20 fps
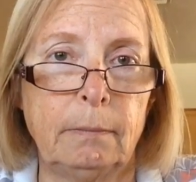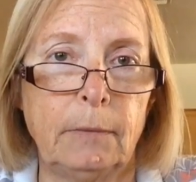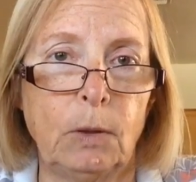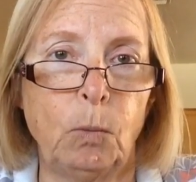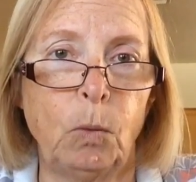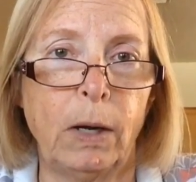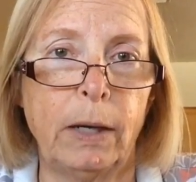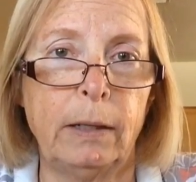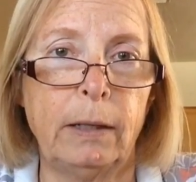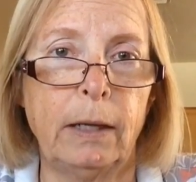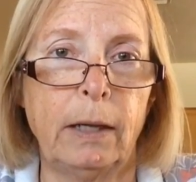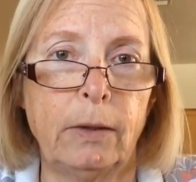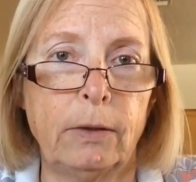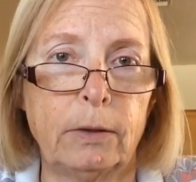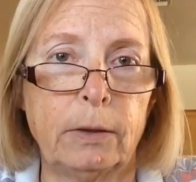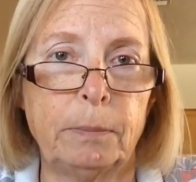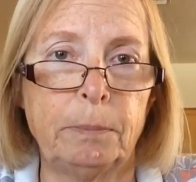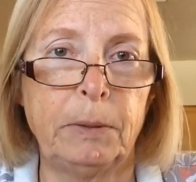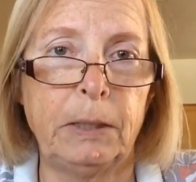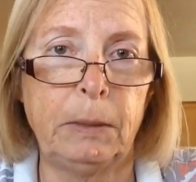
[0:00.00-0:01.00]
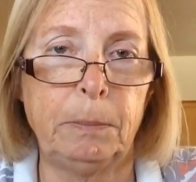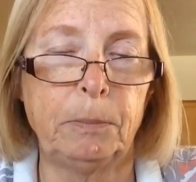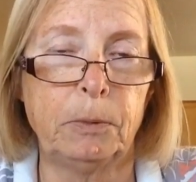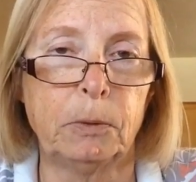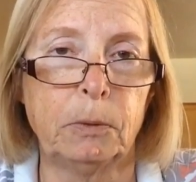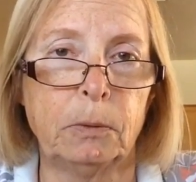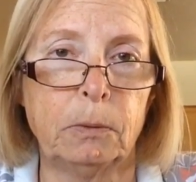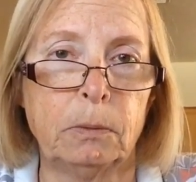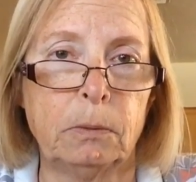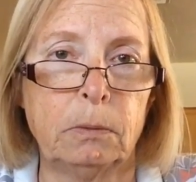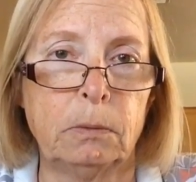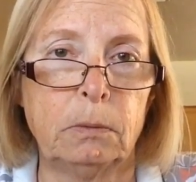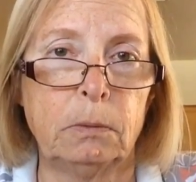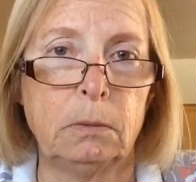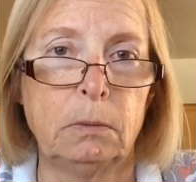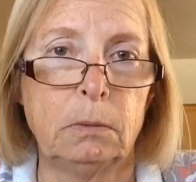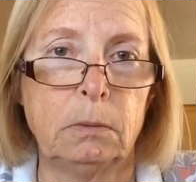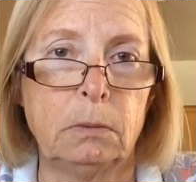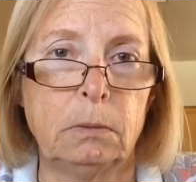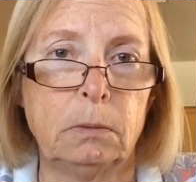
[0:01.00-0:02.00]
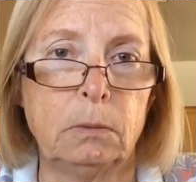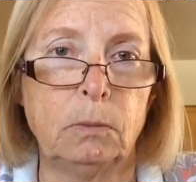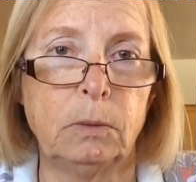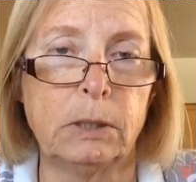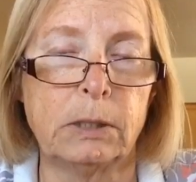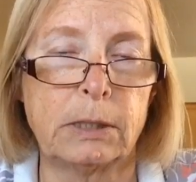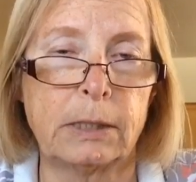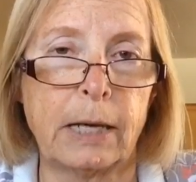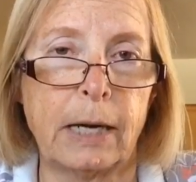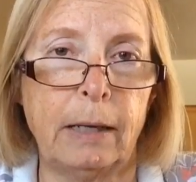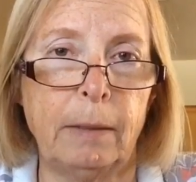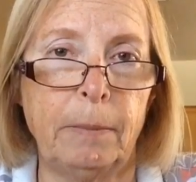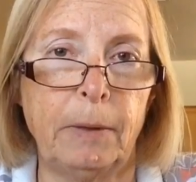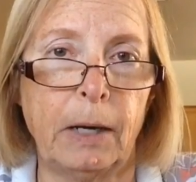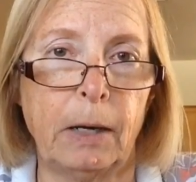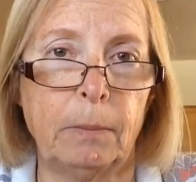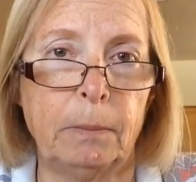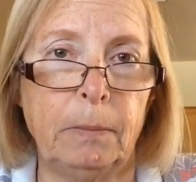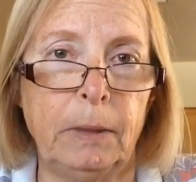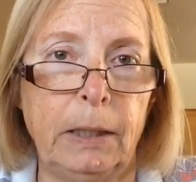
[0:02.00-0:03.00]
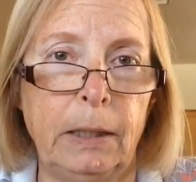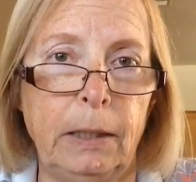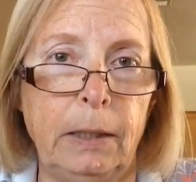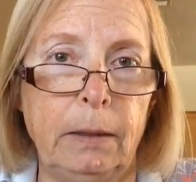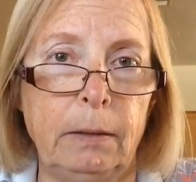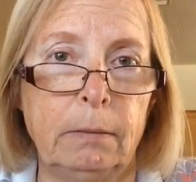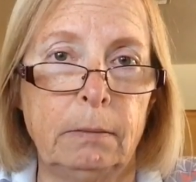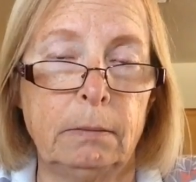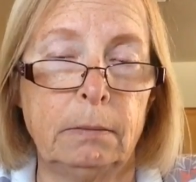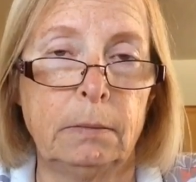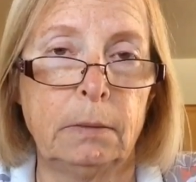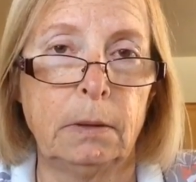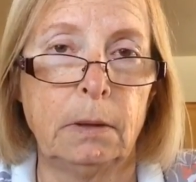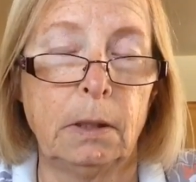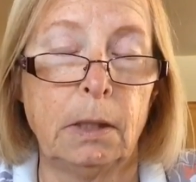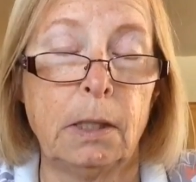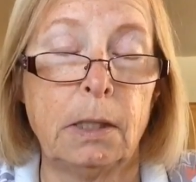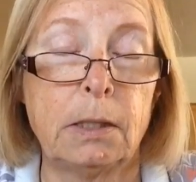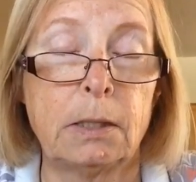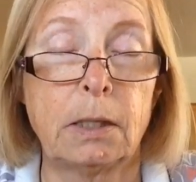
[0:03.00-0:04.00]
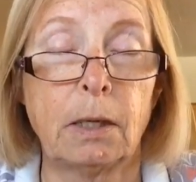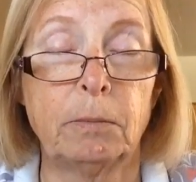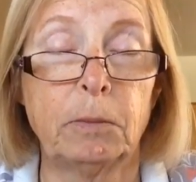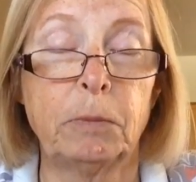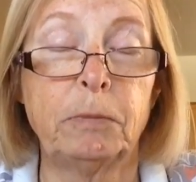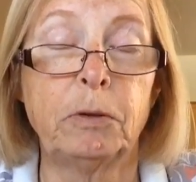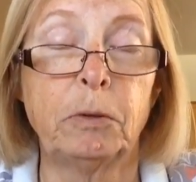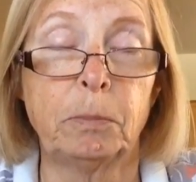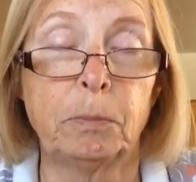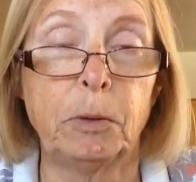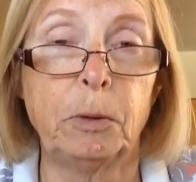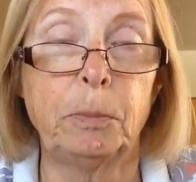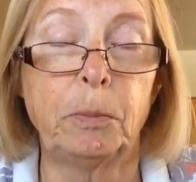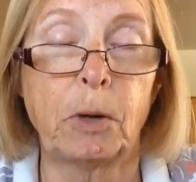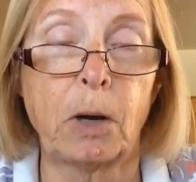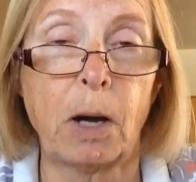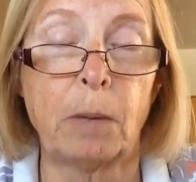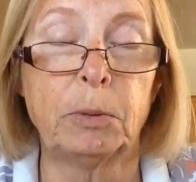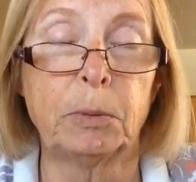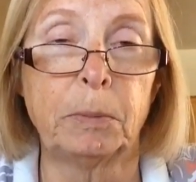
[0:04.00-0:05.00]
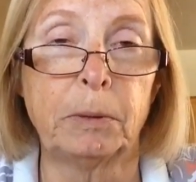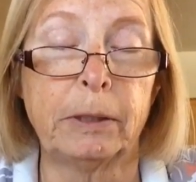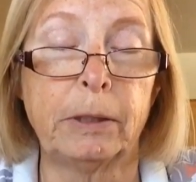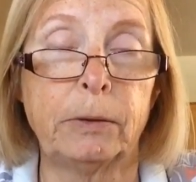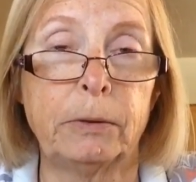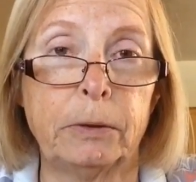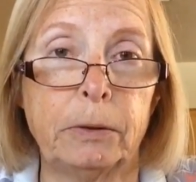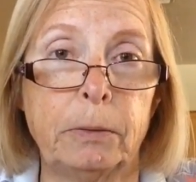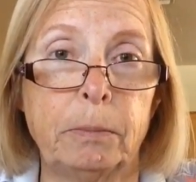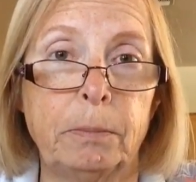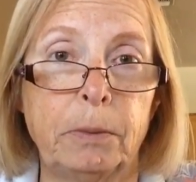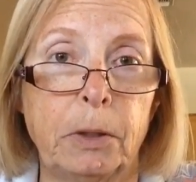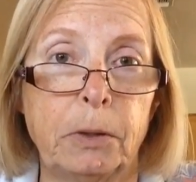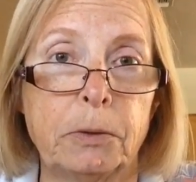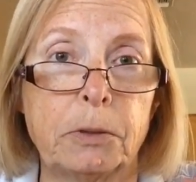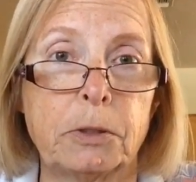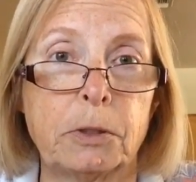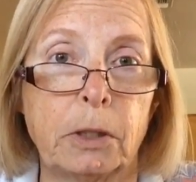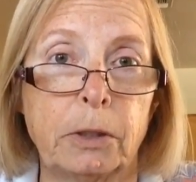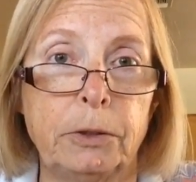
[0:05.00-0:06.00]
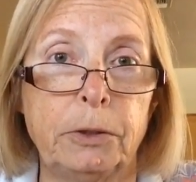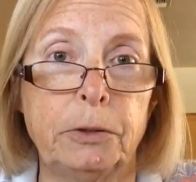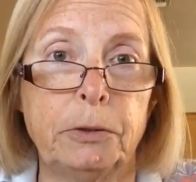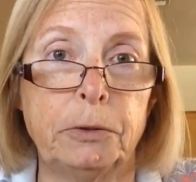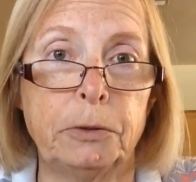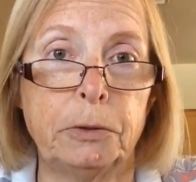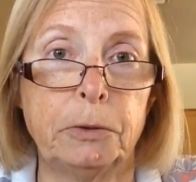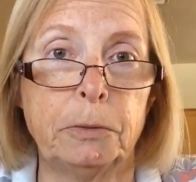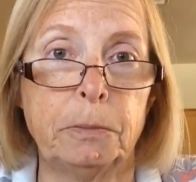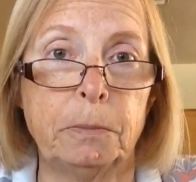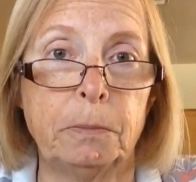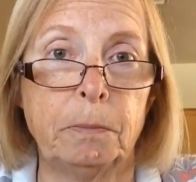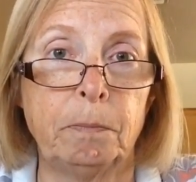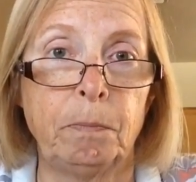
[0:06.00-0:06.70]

What other people would say about me, some of them we probably couldn't post on YouTube.